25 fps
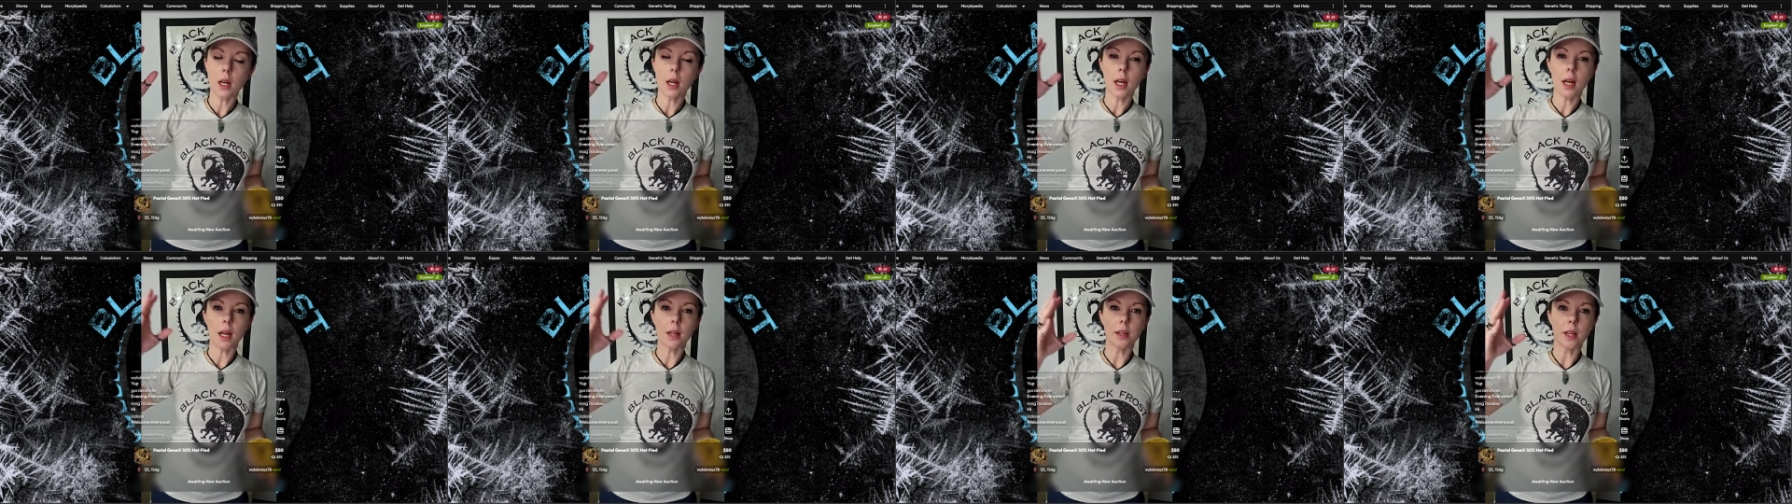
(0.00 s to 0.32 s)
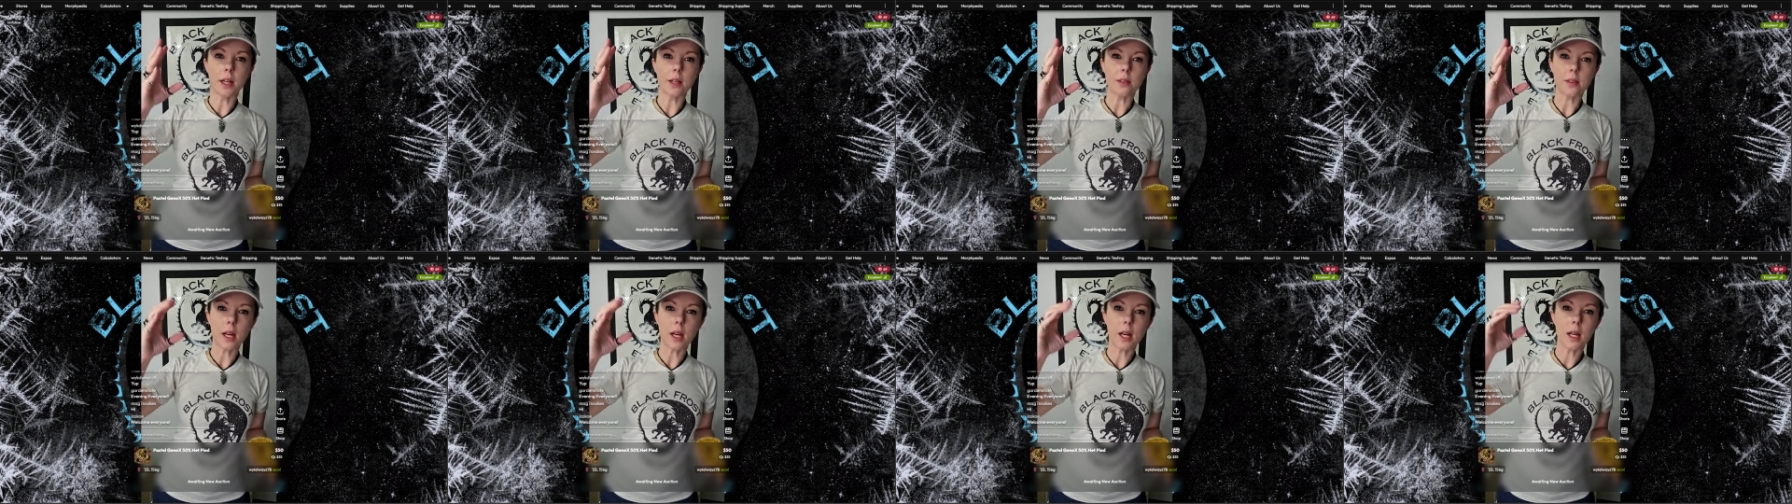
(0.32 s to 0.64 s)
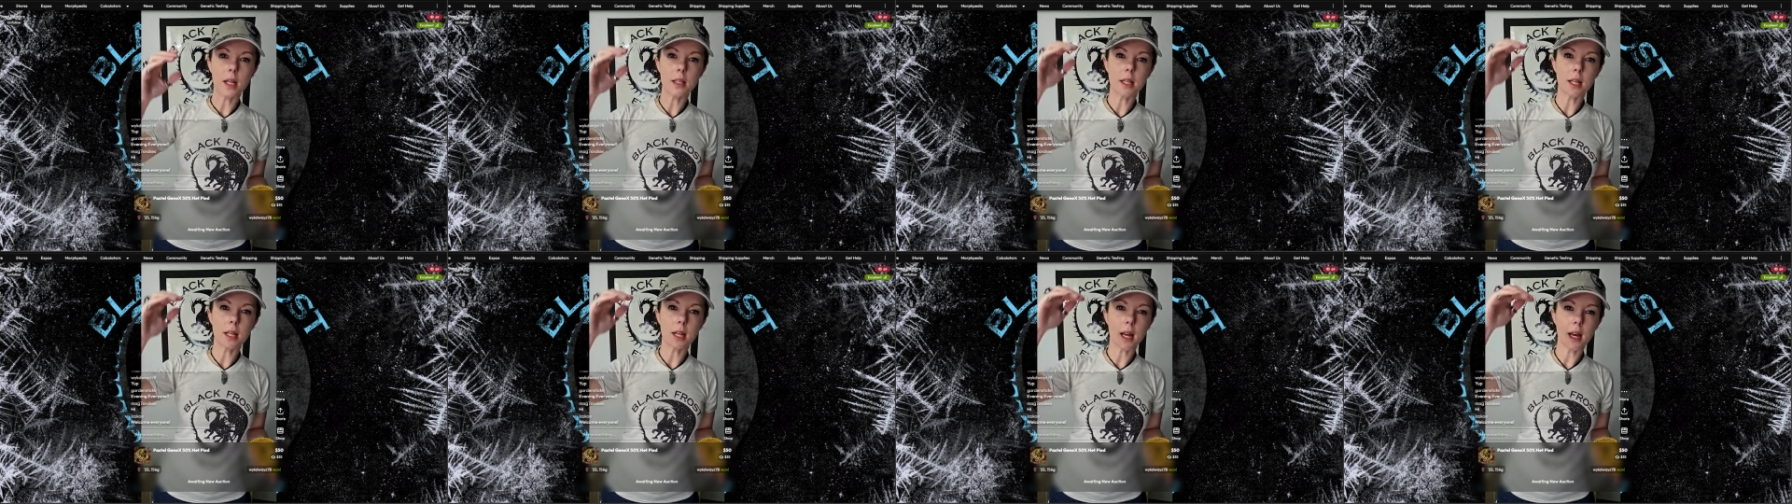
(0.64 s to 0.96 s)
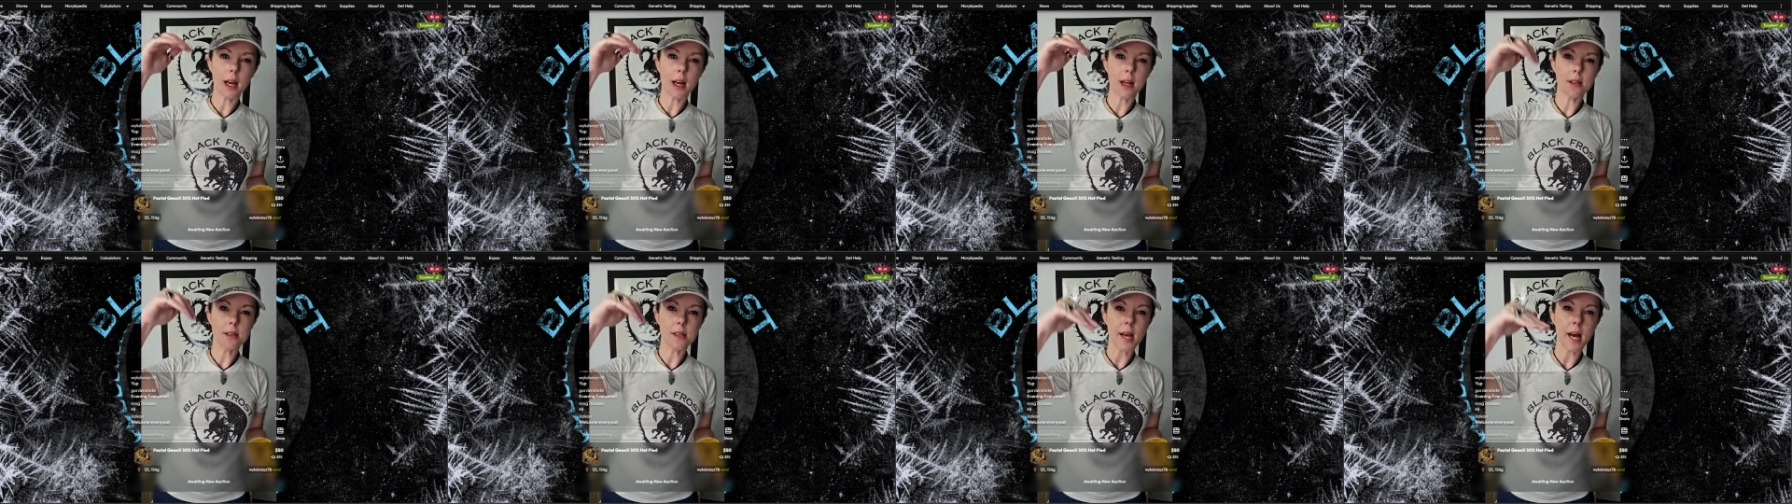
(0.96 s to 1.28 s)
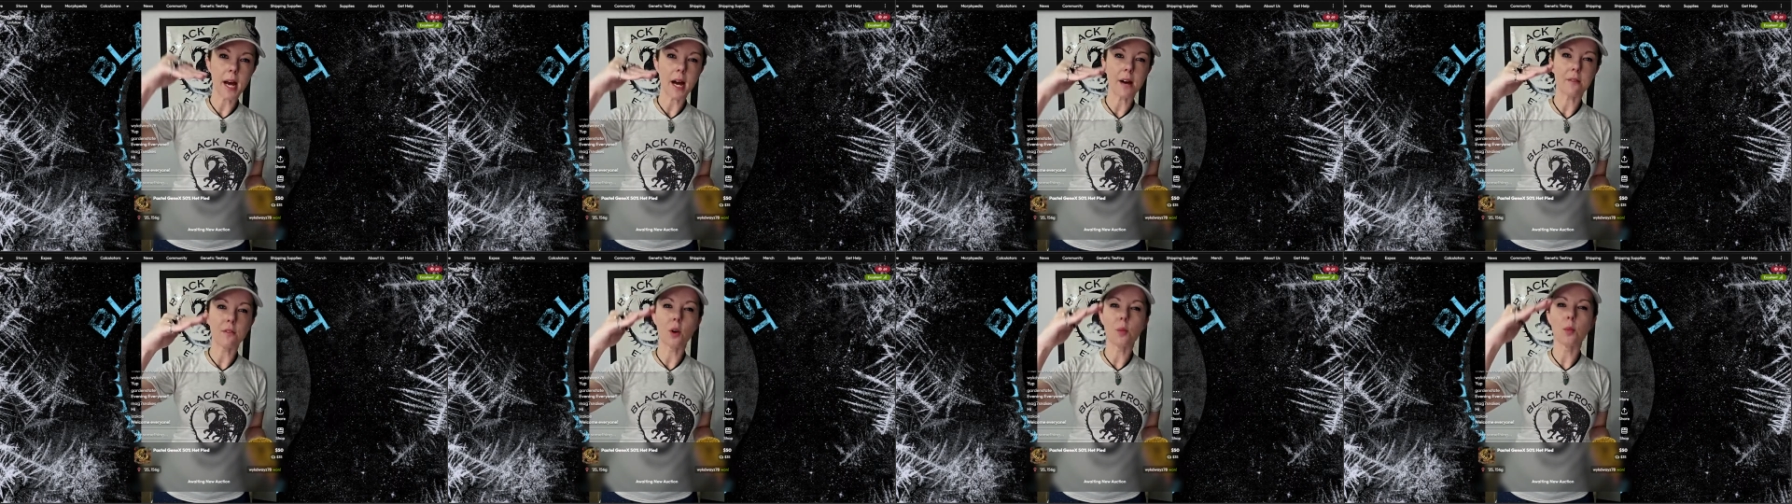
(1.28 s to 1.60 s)
and like the alien heads
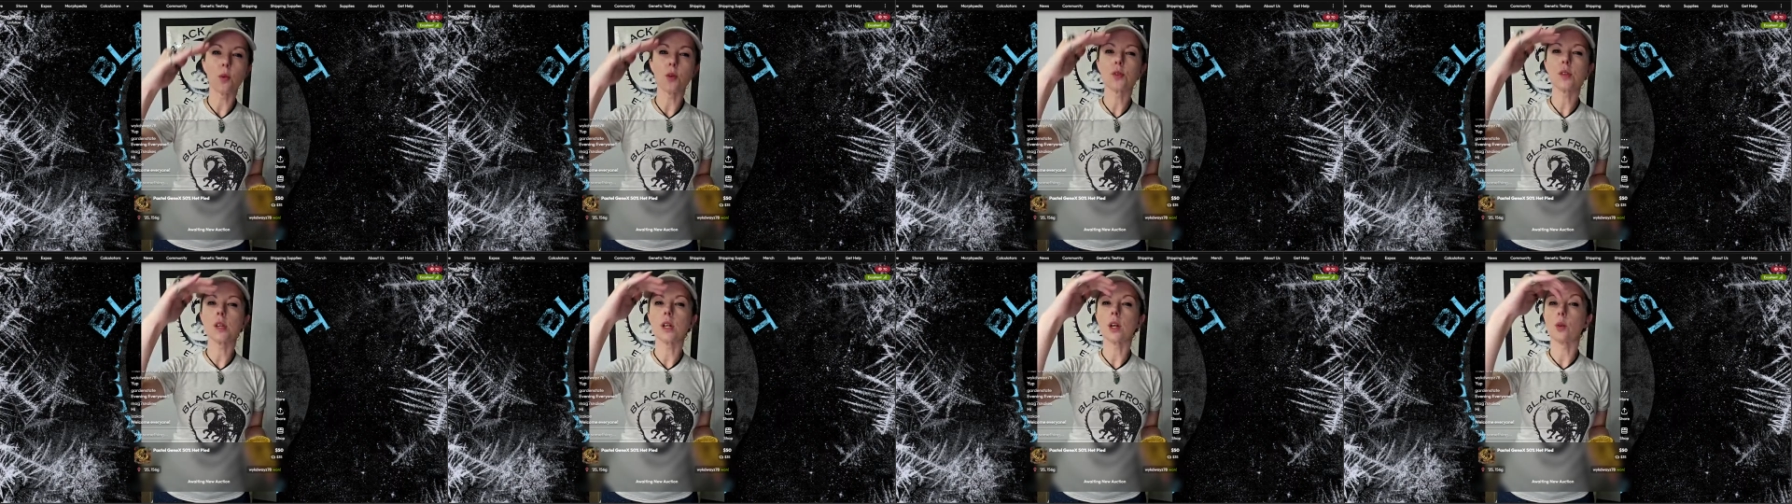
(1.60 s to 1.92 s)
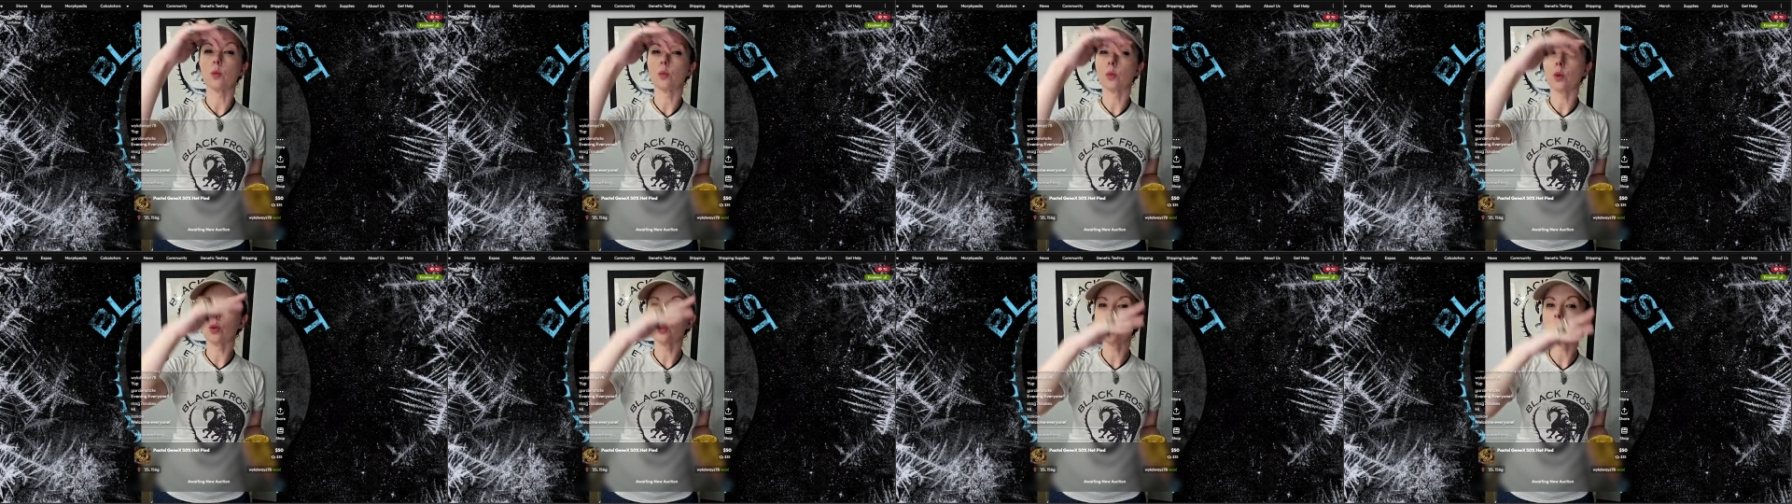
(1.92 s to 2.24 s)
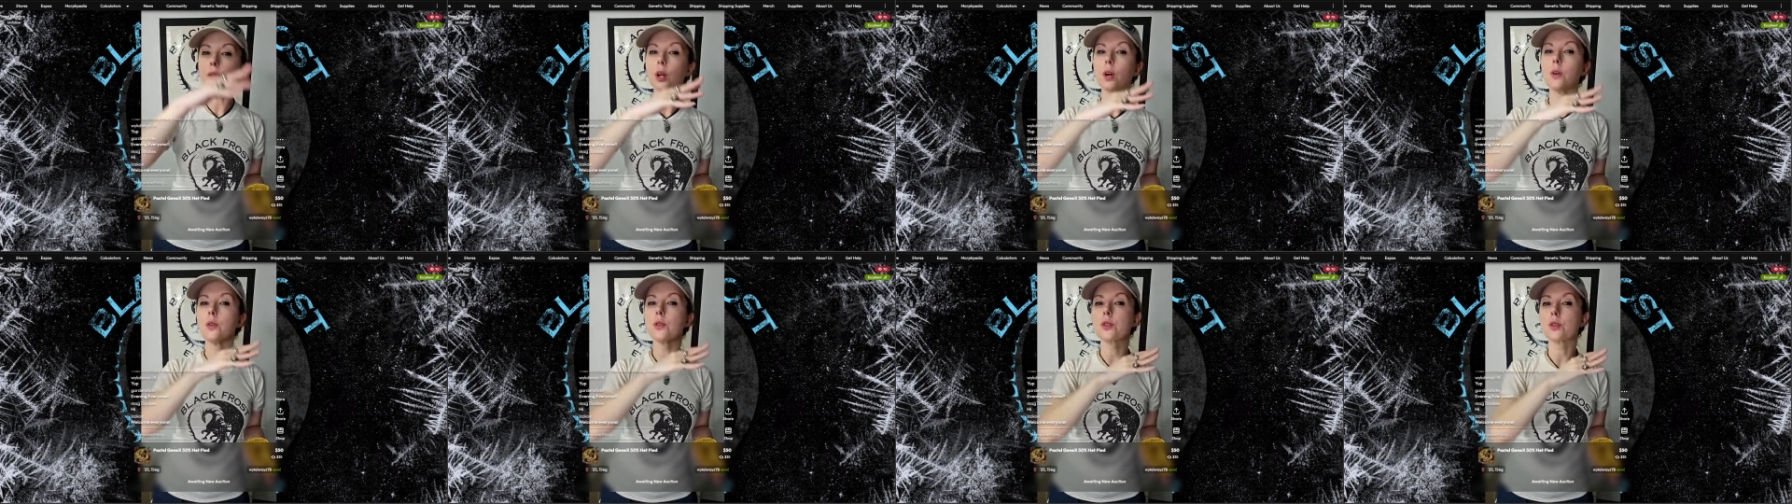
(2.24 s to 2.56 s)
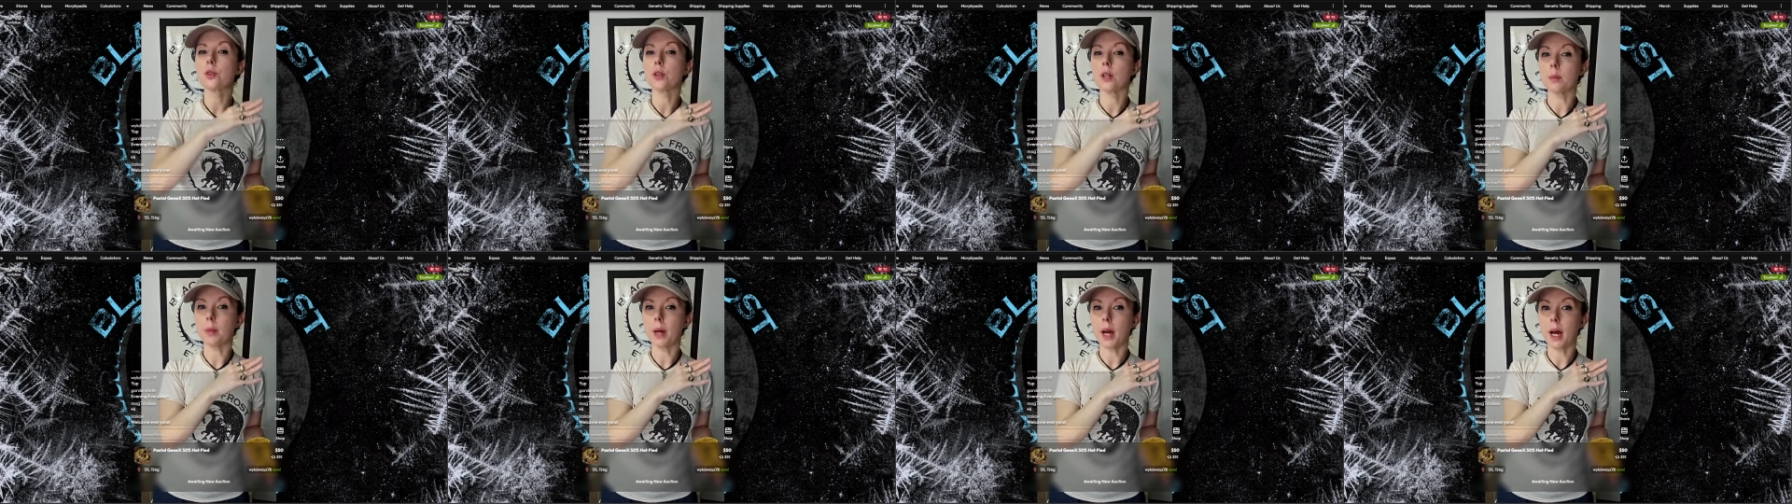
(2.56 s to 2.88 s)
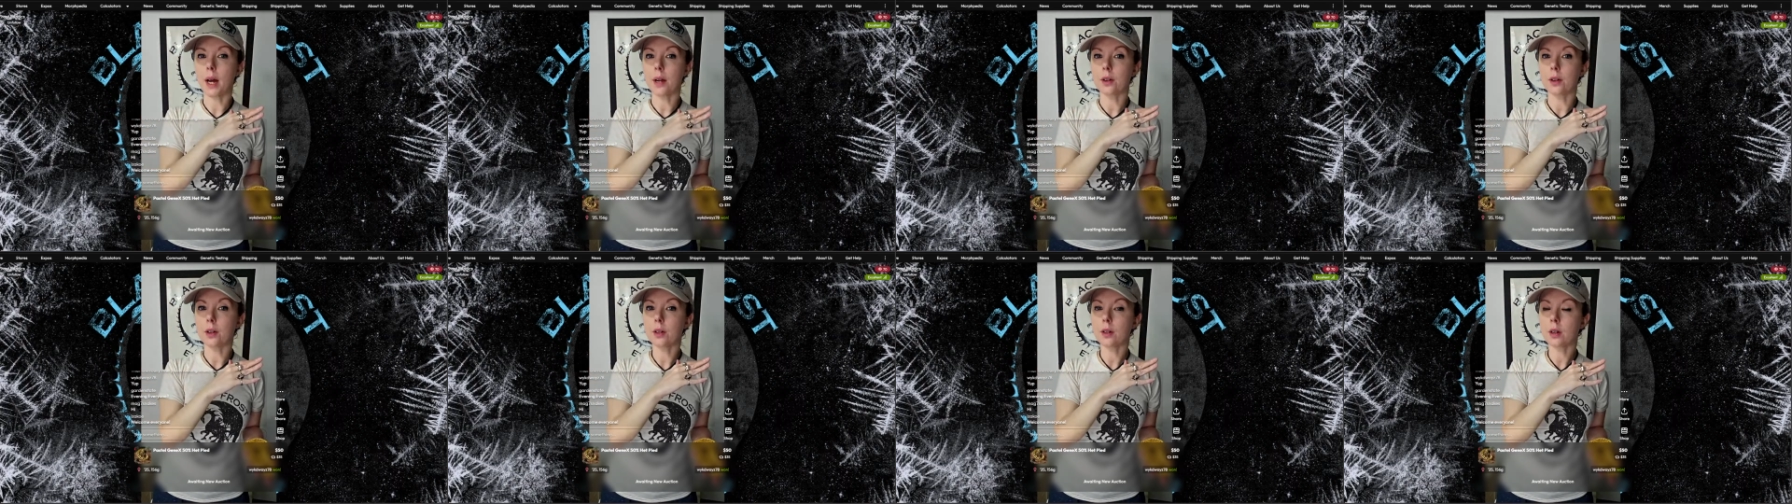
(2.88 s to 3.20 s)
have almost like a roller coastery
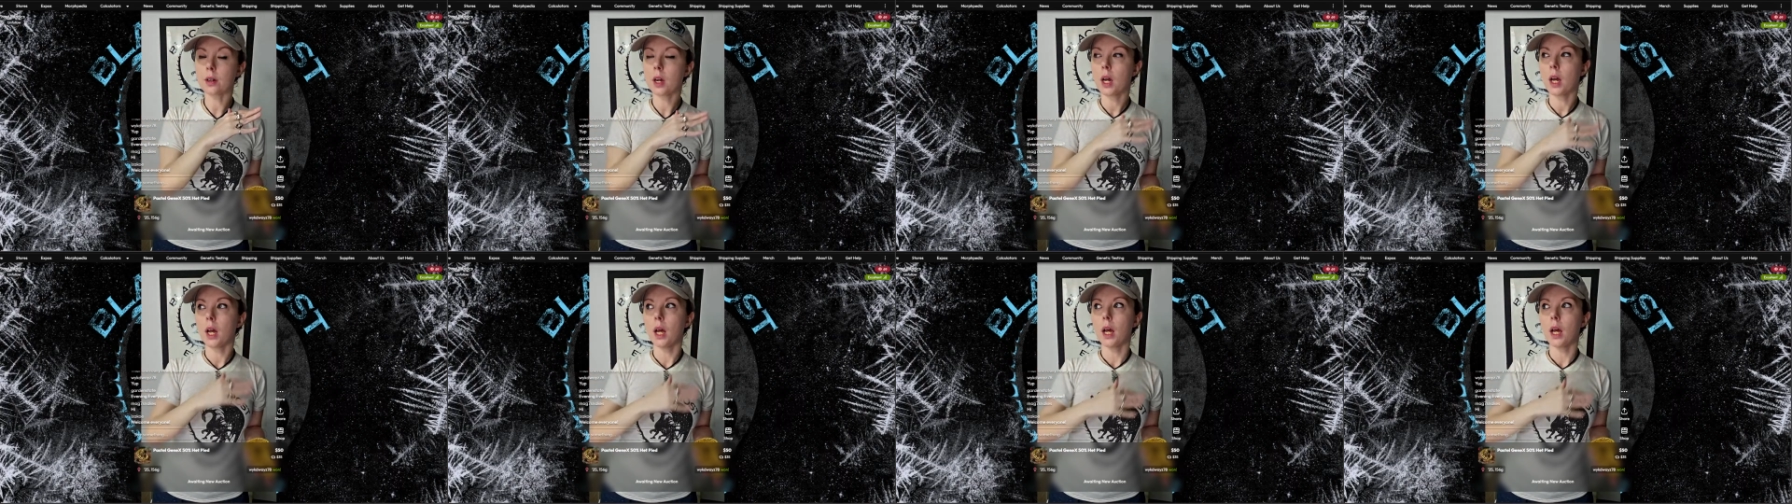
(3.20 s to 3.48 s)
pattern.